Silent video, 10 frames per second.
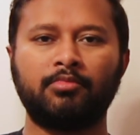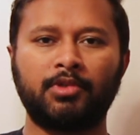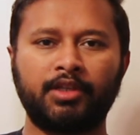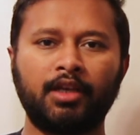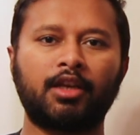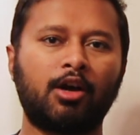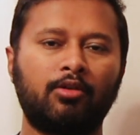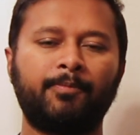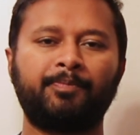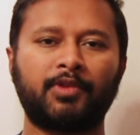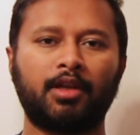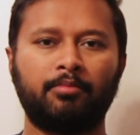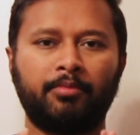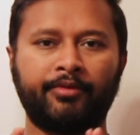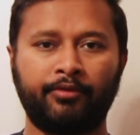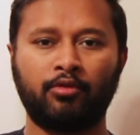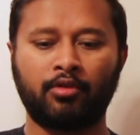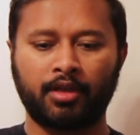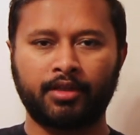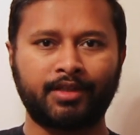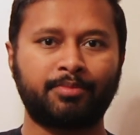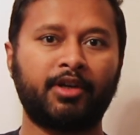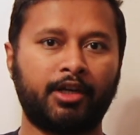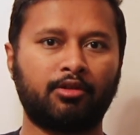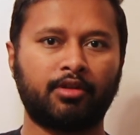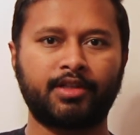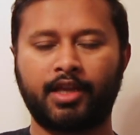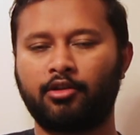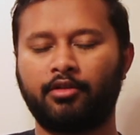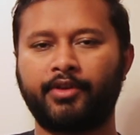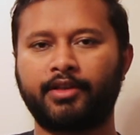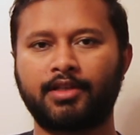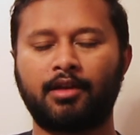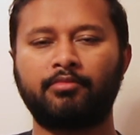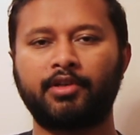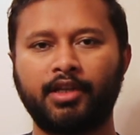till now, before this particular cycle of exam,